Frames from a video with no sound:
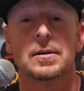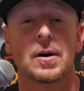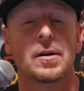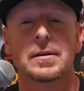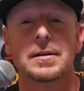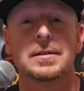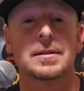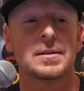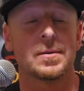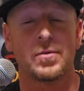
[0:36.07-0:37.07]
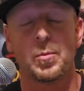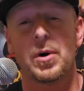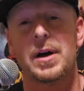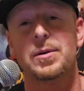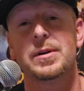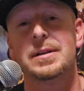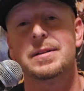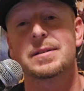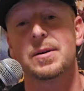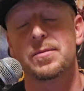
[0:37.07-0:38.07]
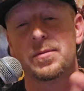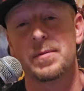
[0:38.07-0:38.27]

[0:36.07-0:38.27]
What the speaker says: All it is a vibrato is an